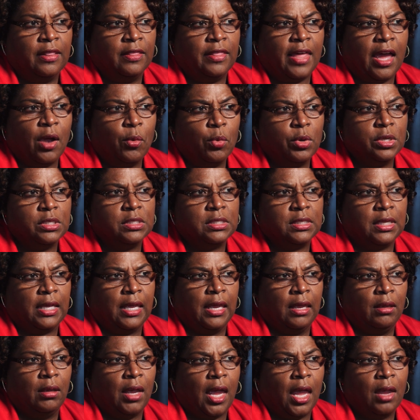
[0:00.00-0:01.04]
that was
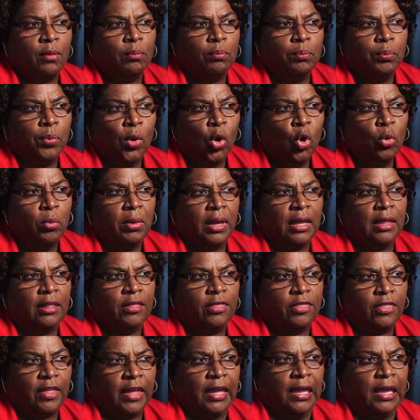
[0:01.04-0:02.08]
a booming
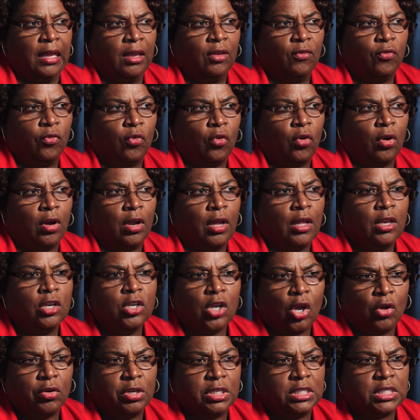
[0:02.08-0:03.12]
thing for
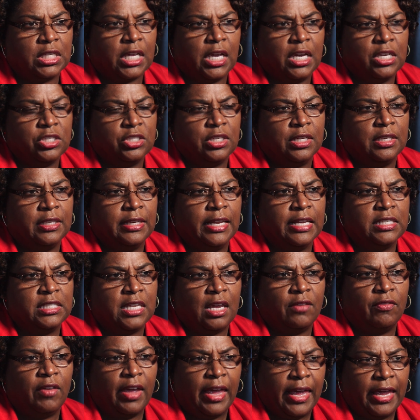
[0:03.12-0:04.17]
no discussion, let's
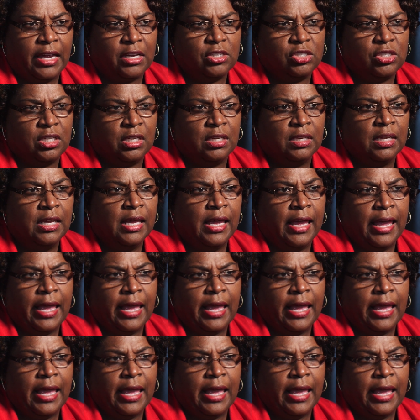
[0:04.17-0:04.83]
have action,